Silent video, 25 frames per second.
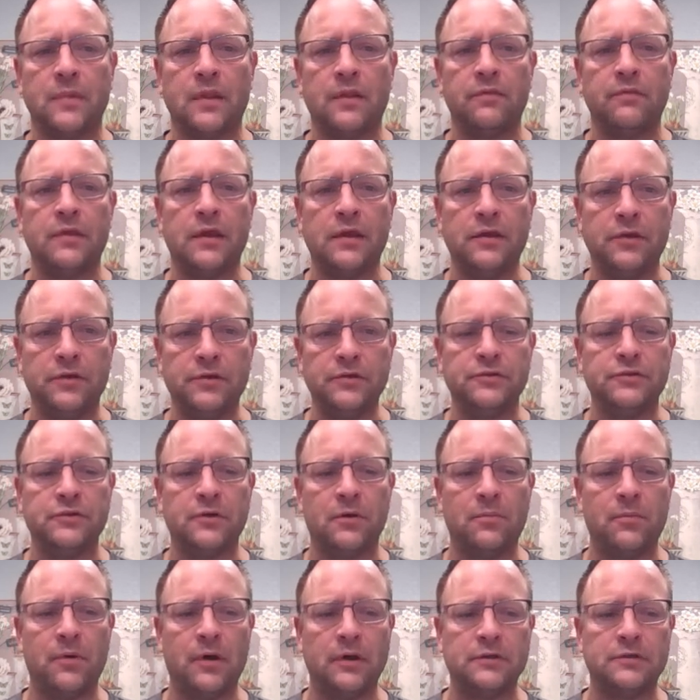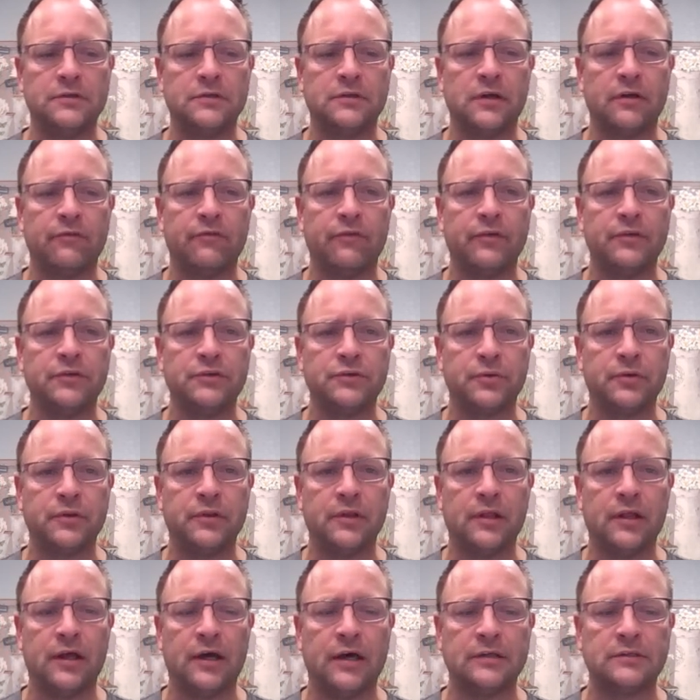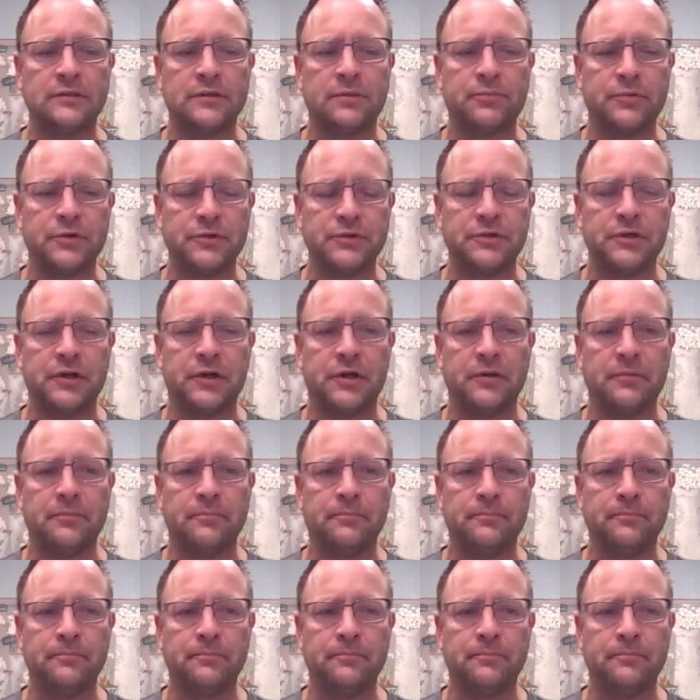Thank you so much. I've enjoyed the class. I appreciate it.